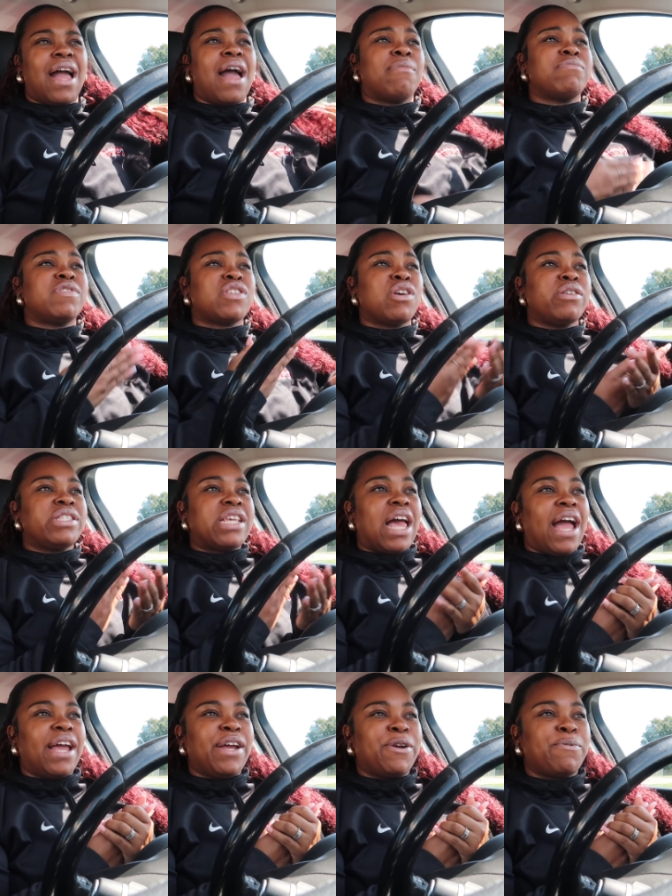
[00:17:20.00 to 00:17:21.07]
I'm so
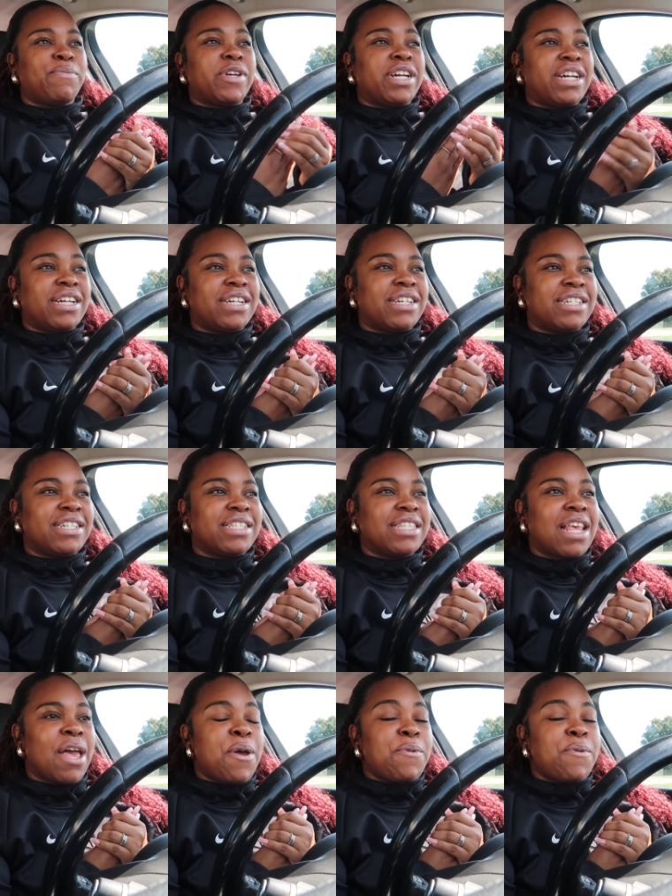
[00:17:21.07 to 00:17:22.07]
tired because